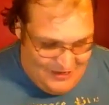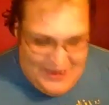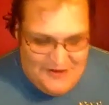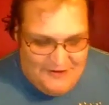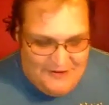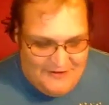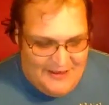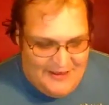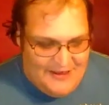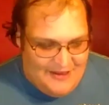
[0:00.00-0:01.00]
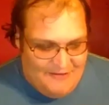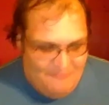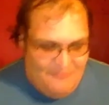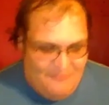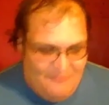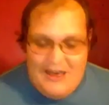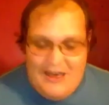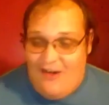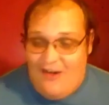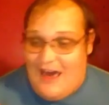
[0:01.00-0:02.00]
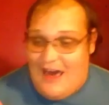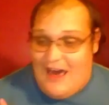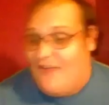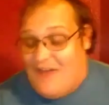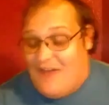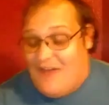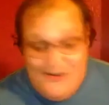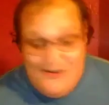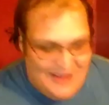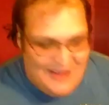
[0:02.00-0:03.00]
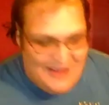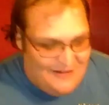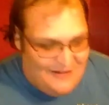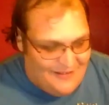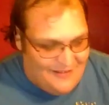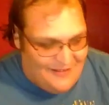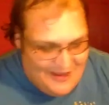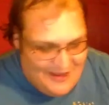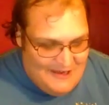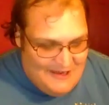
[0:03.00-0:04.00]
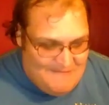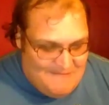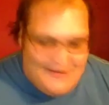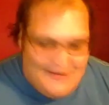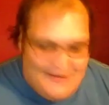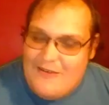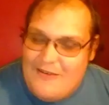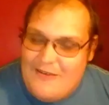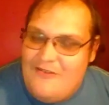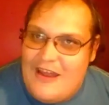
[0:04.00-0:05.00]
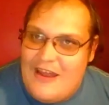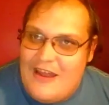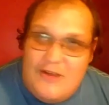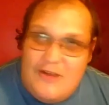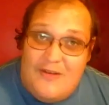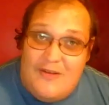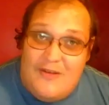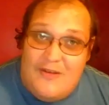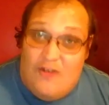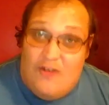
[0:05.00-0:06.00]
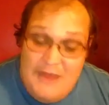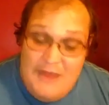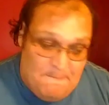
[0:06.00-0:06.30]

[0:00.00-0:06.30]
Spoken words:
get a note taker. I have to have a note taker, I should say. Basically, someone who takes my notes for me.